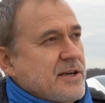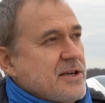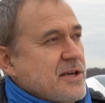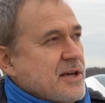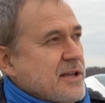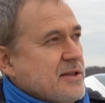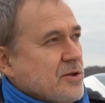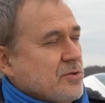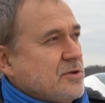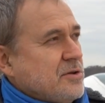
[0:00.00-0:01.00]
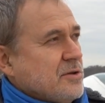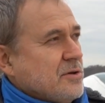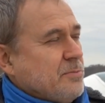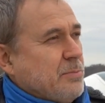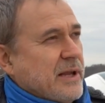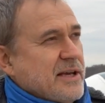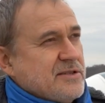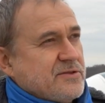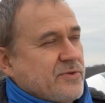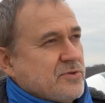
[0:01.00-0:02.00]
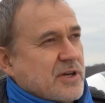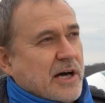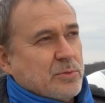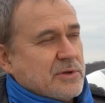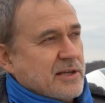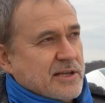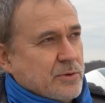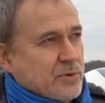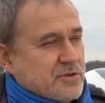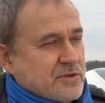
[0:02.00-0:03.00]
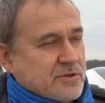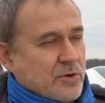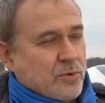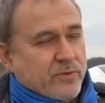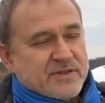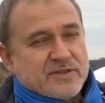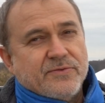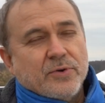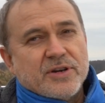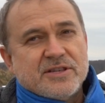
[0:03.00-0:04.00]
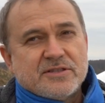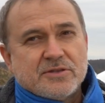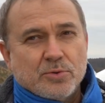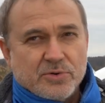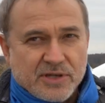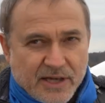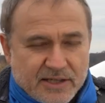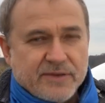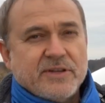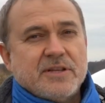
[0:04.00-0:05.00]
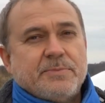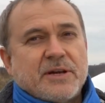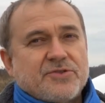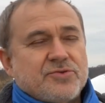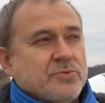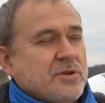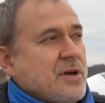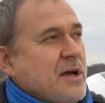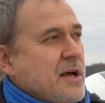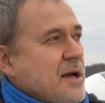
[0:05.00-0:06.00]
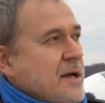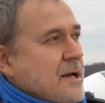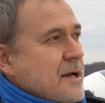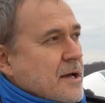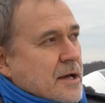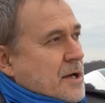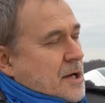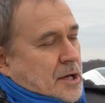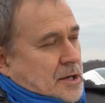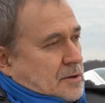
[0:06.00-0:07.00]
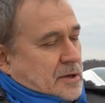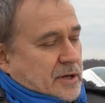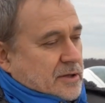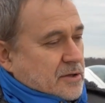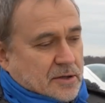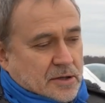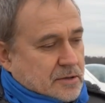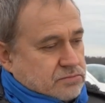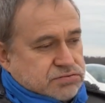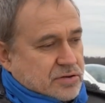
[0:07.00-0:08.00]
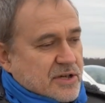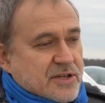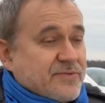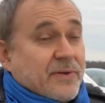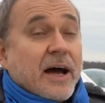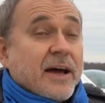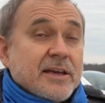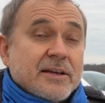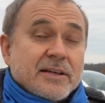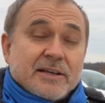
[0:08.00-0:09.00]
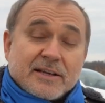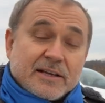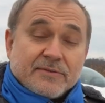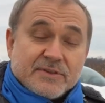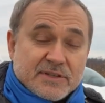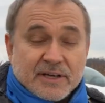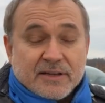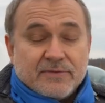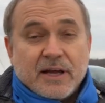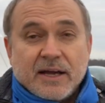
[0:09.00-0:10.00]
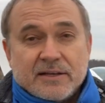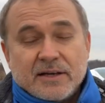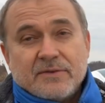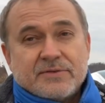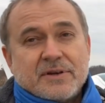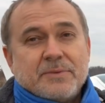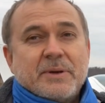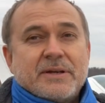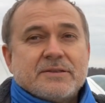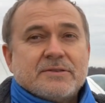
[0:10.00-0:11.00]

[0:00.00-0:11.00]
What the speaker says: He had not place for the outlanding, was over the forest, so he activated parachute. And he is flying, and aircraft is again flying after repair,